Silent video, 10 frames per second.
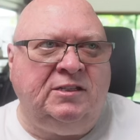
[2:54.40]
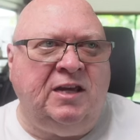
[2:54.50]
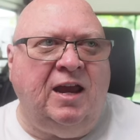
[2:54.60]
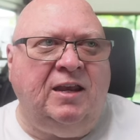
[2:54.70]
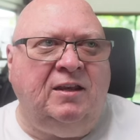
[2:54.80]

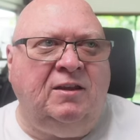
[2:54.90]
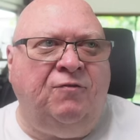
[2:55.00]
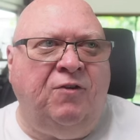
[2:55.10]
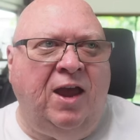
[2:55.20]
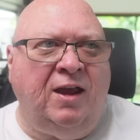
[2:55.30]
cited
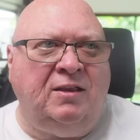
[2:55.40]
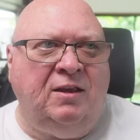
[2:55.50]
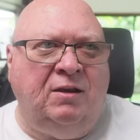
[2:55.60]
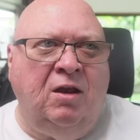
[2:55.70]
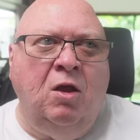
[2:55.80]
the fact
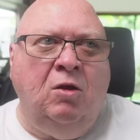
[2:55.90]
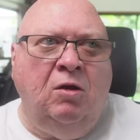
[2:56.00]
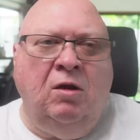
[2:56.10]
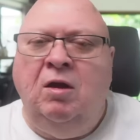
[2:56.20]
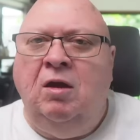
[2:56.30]
that
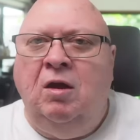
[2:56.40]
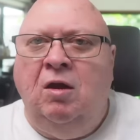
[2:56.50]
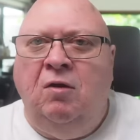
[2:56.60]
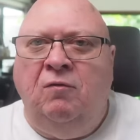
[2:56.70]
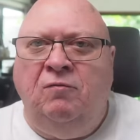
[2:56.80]

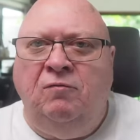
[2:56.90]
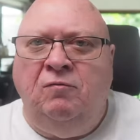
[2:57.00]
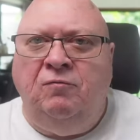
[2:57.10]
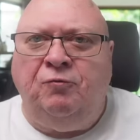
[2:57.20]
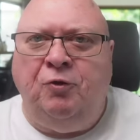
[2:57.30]

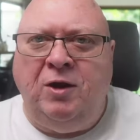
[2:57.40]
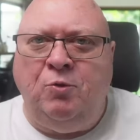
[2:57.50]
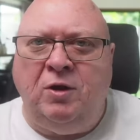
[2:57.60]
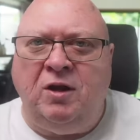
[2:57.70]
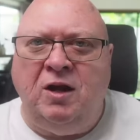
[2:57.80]

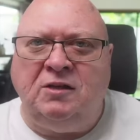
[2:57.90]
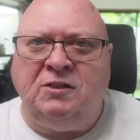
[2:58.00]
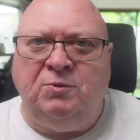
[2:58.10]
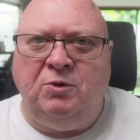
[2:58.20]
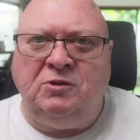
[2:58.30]
frequent
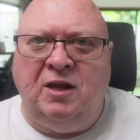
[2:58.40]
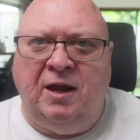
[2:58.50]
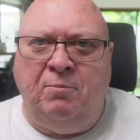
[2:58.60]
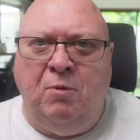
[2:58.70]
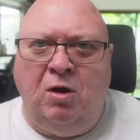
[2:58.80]
customers
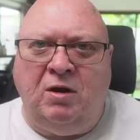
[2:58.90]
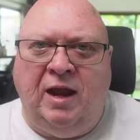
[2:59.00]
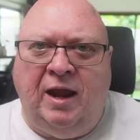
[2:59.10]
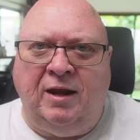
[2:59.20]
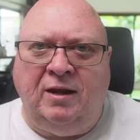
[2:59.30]
like Mark
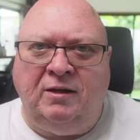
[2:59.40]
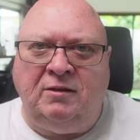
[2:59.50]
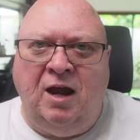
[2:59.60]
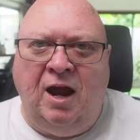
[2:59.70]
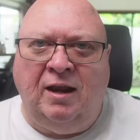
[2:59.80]
Hanna
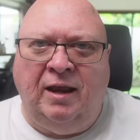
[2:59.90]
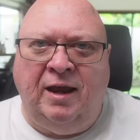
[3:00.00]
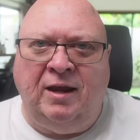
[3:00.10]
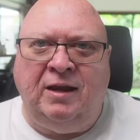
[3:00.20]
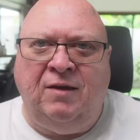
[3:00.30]
in
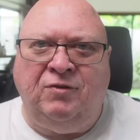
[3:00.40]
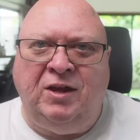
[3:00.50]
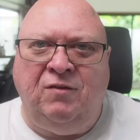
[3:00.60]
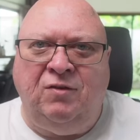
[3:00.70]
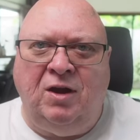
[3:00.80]
Thailand have
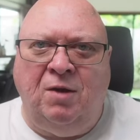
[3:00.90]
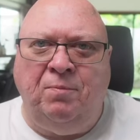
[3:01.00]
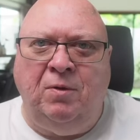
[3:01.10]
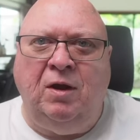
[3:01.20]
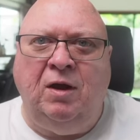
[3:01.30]
given
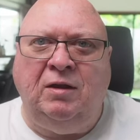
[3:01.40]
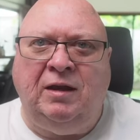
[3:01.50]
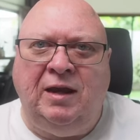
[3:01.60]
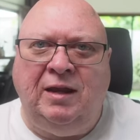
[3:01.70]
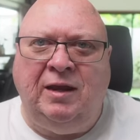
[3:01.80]
up
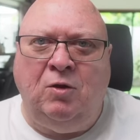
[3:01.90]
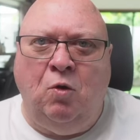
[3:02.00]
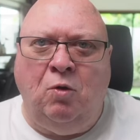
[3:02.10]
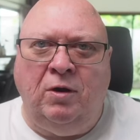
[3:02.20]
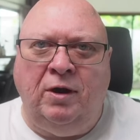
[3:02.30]
eating
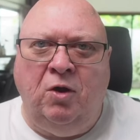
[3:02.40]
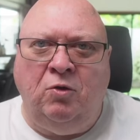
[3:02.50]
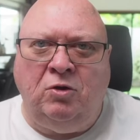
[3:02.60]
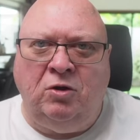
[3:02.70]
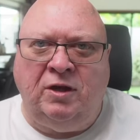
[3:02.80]

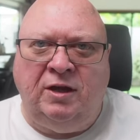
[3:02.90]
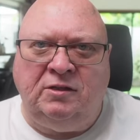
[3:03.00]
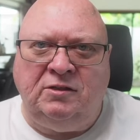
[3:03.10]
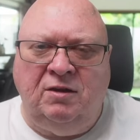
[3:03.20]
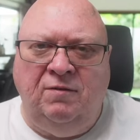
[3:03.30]
Oreo
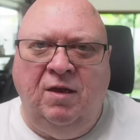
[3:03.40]
cookies.